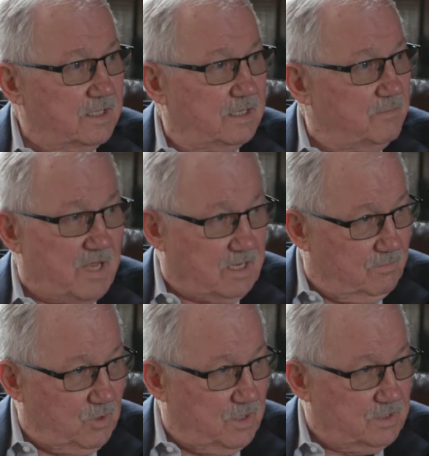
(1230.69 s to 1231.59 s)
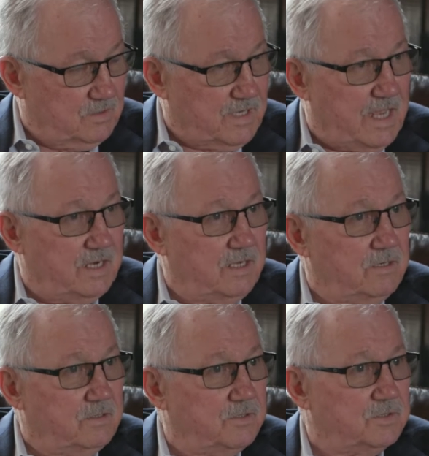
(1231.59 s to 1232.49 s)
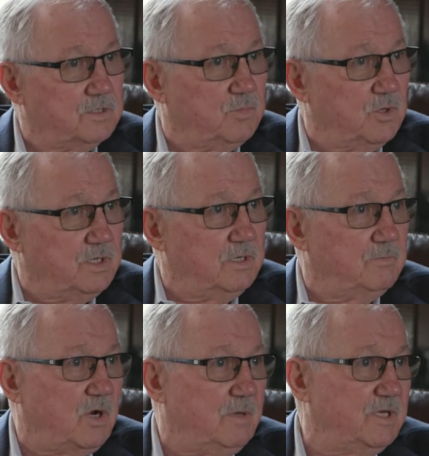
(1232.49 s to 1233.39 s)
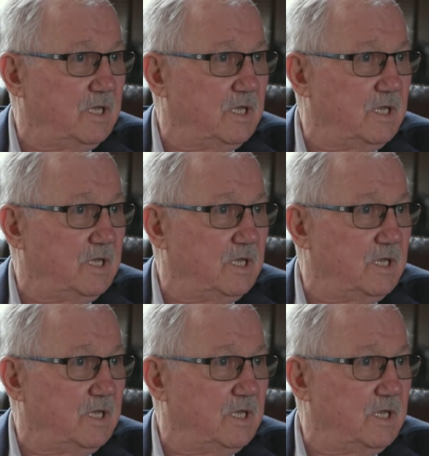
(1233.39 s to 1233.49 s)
They didn't make a Brut. So Dad introduced a Brut in probably